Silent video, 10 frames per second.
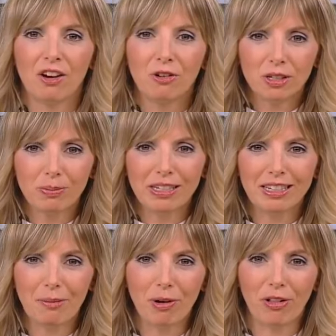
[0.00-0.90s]

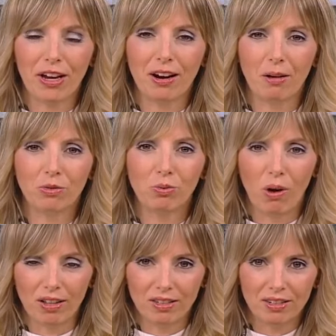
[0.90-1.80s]
Christmas typically comes
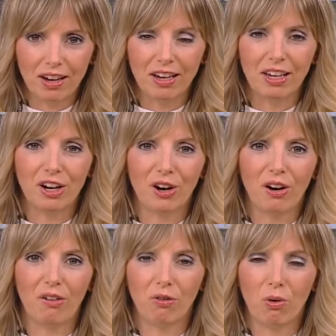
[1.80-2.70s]
once a
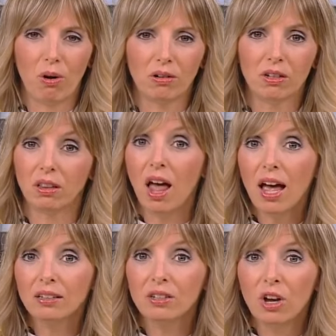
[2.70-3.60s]
year, of course,
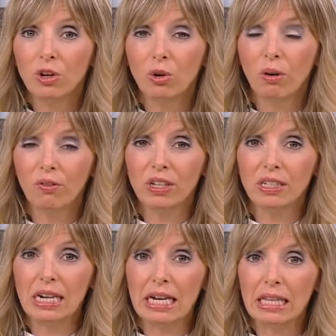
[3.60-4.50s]
unless you are
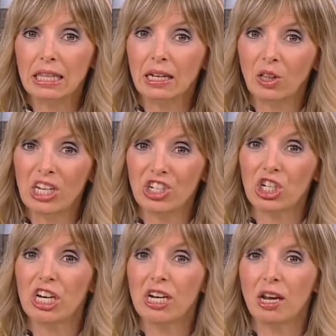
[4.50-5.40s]
visiting the
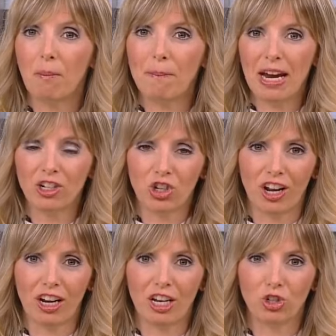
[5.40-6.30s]
Glensheen
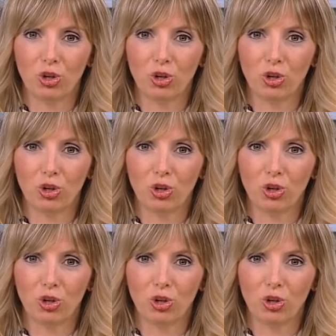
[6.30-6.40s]
Mansion in